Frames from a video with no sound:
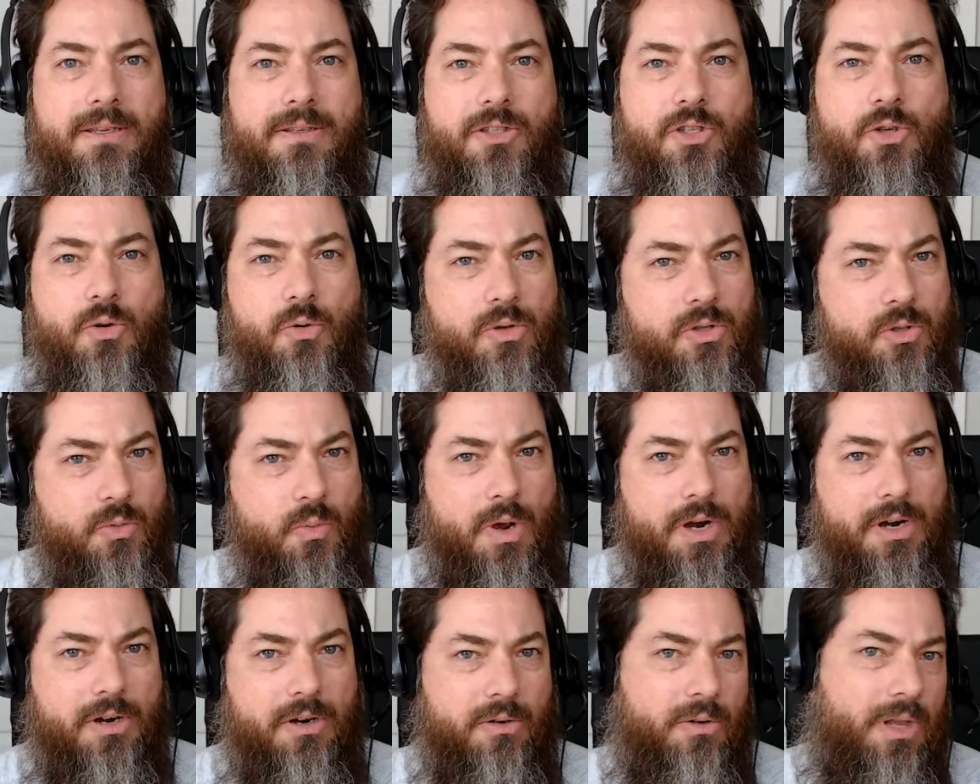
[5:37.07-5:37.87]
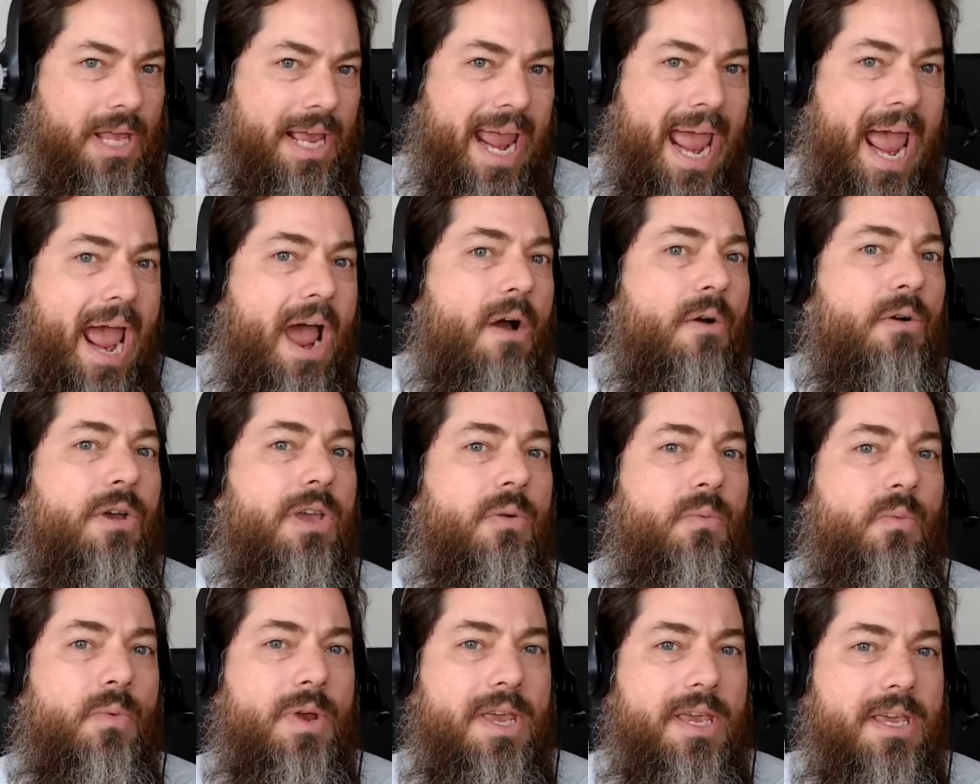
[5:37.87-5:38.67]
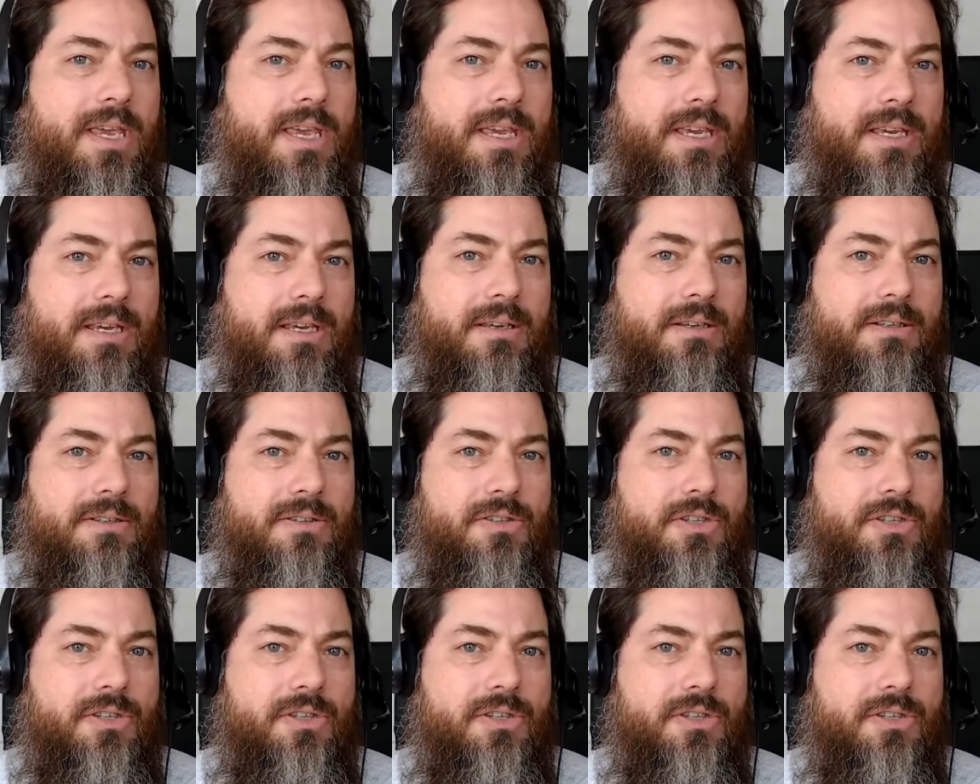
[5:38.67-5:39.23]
schools wonder, how can we